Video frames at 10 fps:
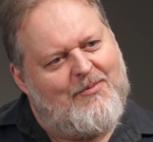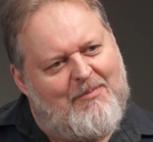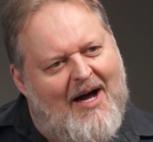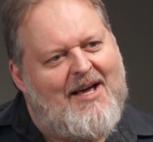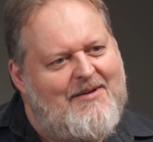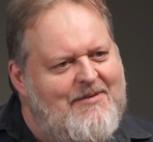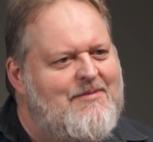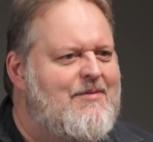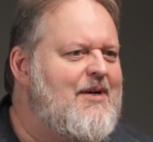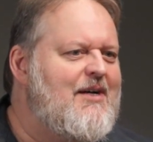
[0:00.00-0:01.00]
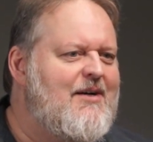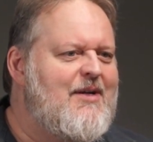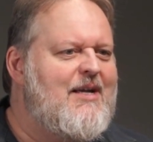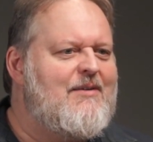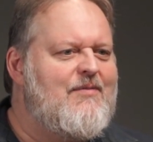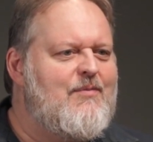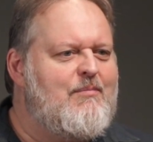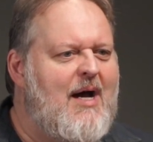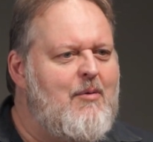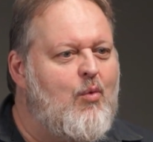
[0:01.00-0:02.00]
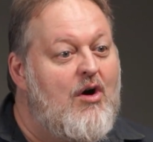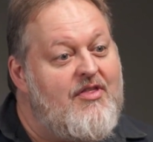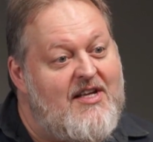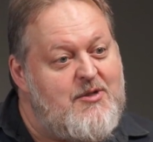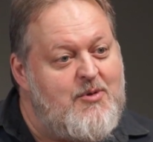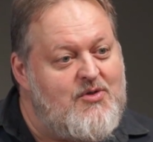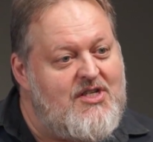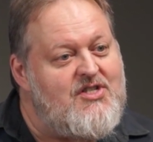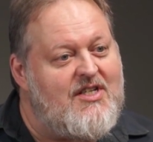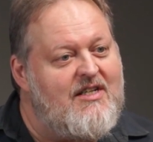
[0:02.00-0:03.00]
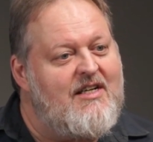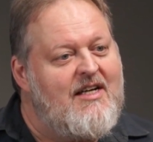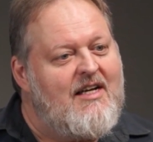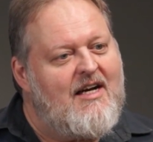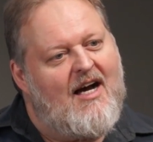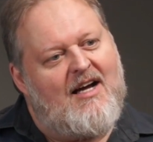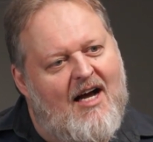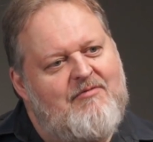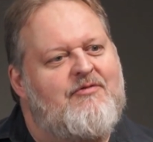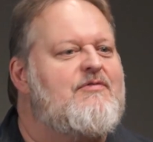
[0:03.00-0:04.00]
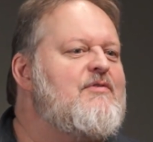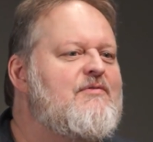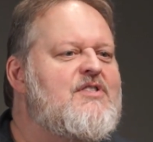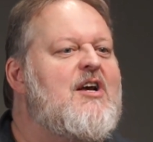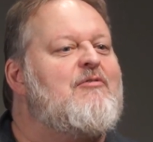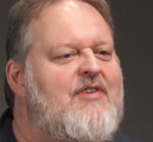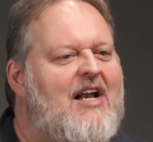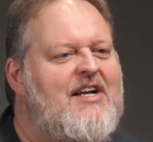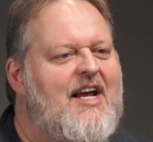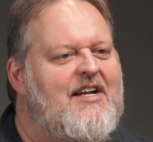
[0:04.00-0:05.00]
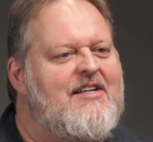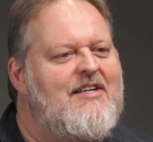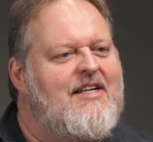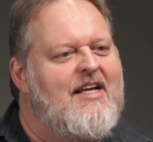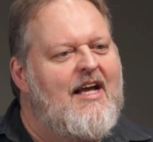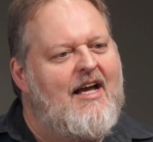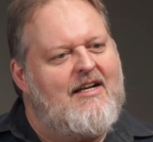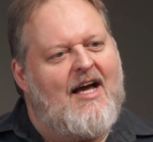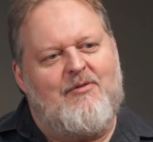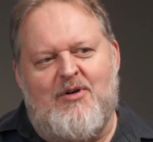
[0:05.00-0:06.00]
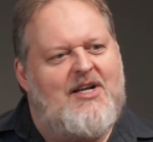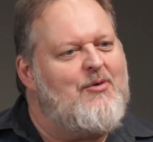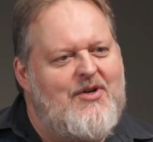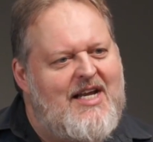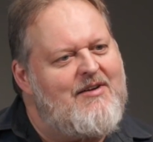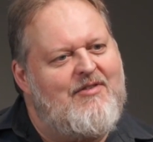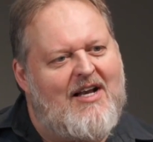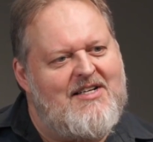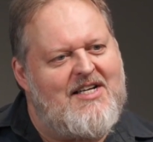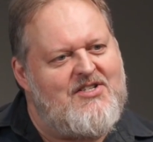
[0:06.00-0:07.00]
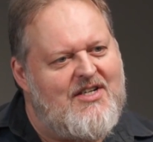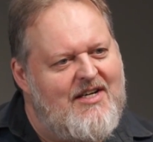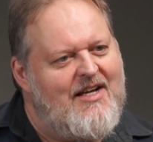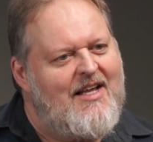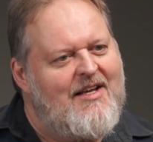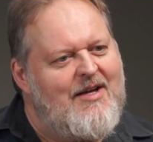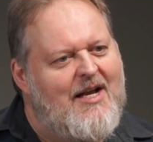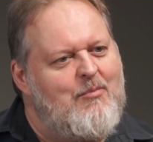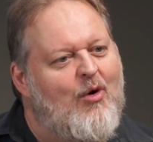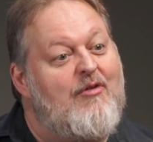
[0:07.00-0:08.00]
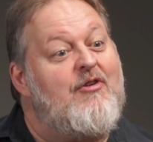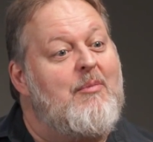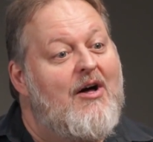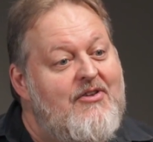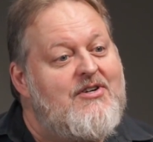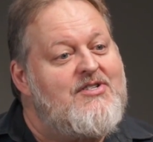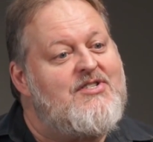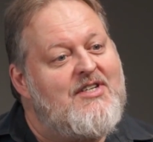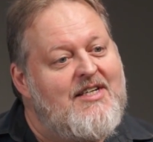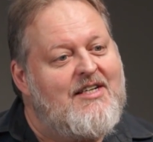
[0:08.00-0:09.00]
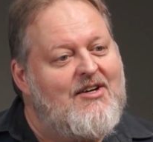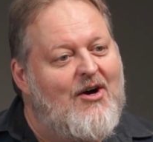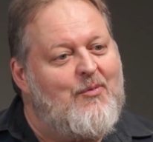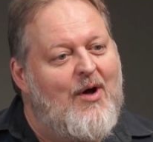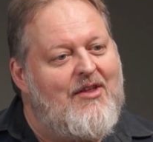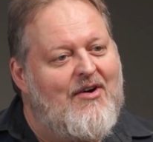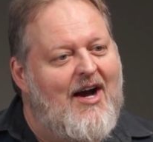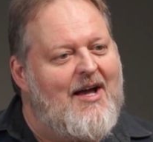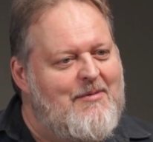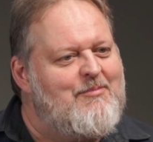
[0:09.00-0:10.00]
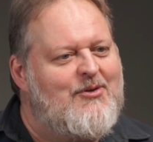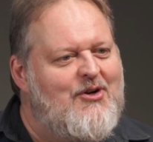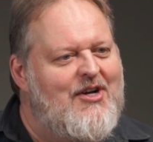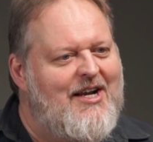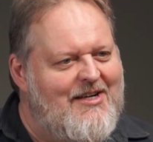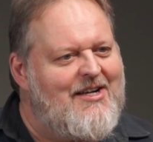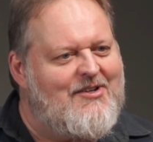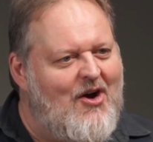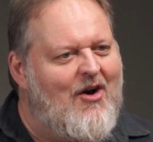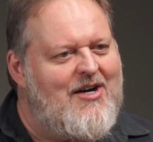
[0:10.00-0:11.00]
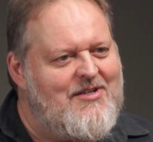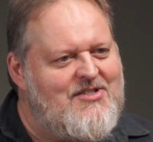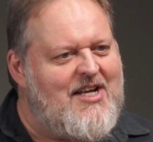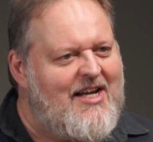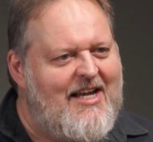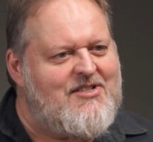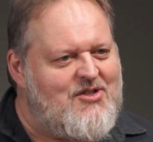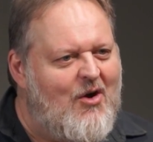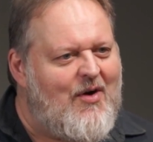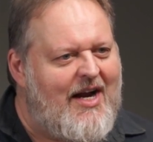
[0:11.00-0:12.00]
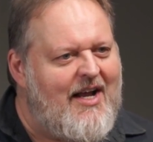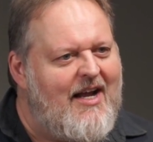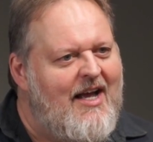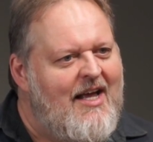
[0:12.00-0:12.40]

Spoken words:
my worth as a musician, I've self-validated, and I really don't need validation anymore from others on whether I'm good at guitar and singing and songwriting.